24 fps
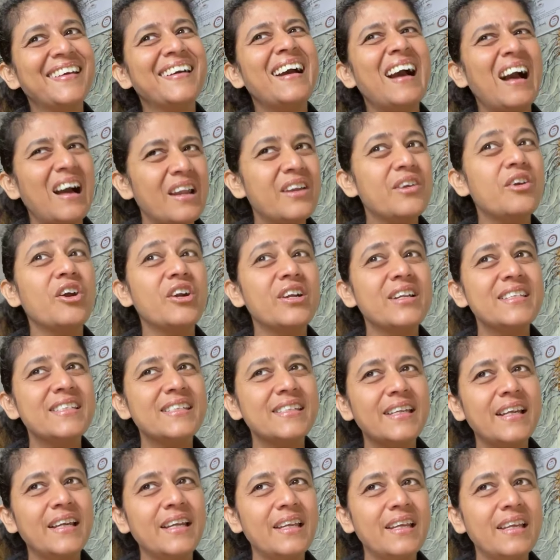Are you
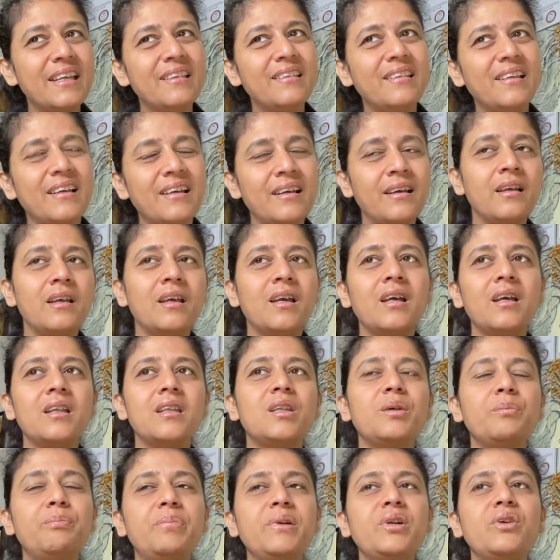understanding the
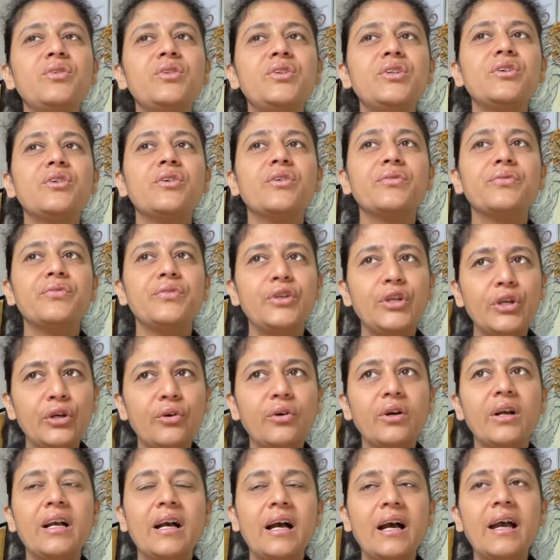beauty of
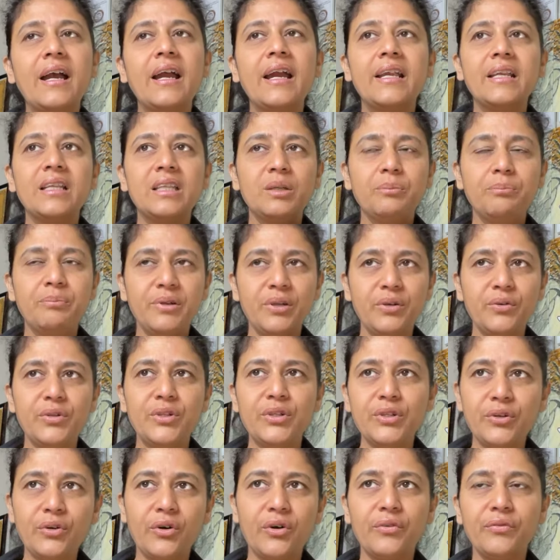yoga and the
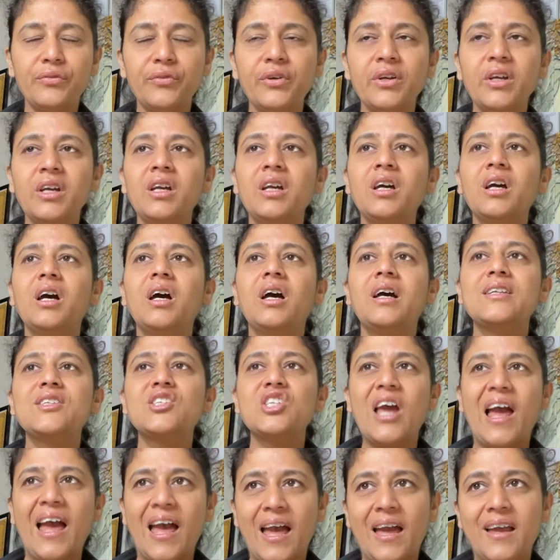beauty of
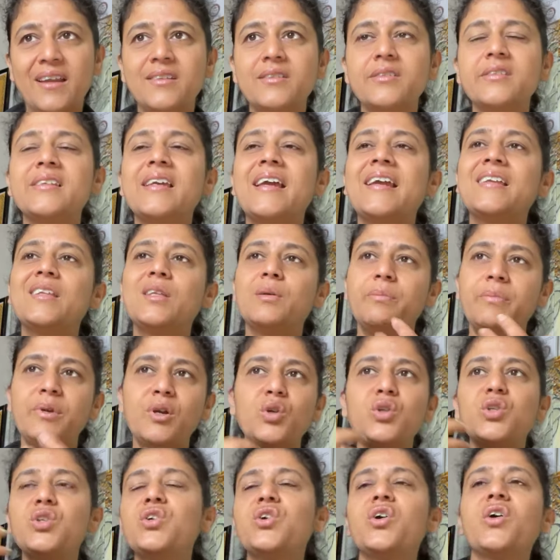chants and the
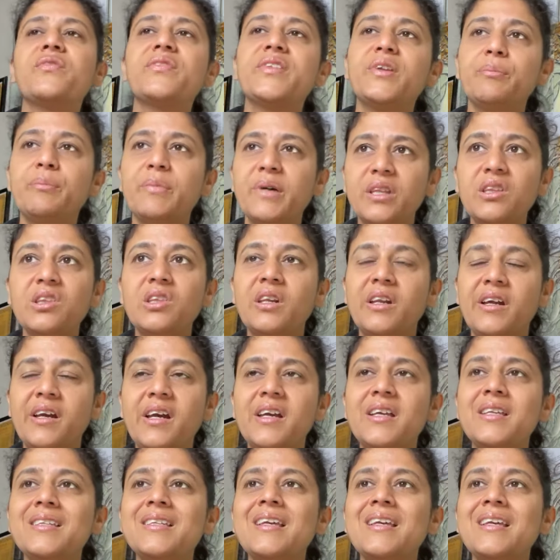beauty of the mantras?